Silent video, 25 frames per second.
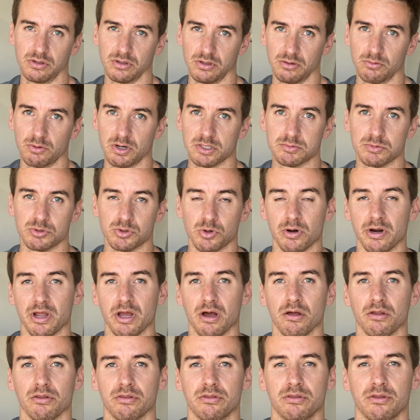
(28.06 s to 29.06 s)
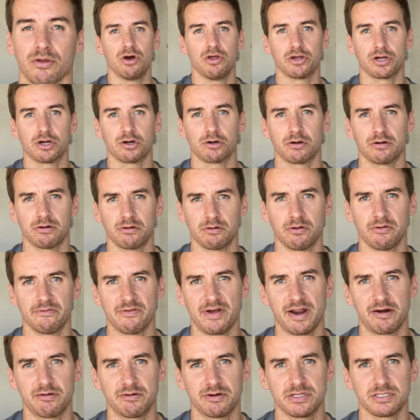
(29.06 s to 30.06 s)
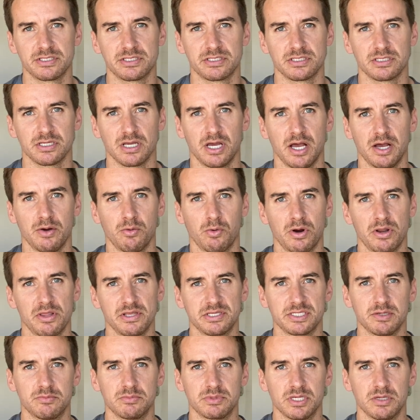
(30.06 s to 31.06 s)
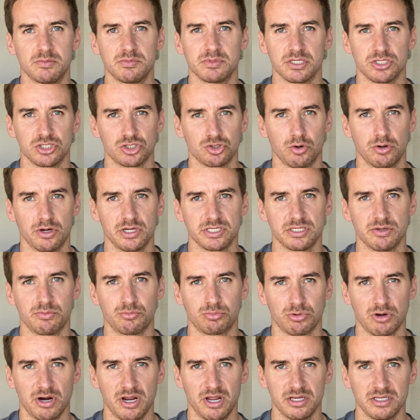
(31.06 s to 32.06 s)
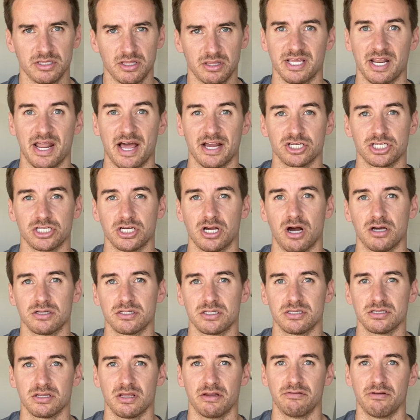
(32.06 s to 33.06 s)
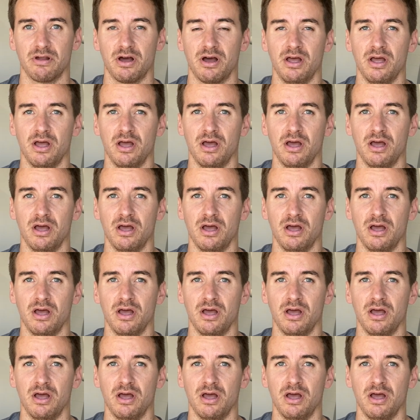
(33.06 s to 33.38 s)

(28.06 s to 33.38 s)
respiratory health. The coronavirus, uh, one of the symptoms is shortness of breath that actually causes an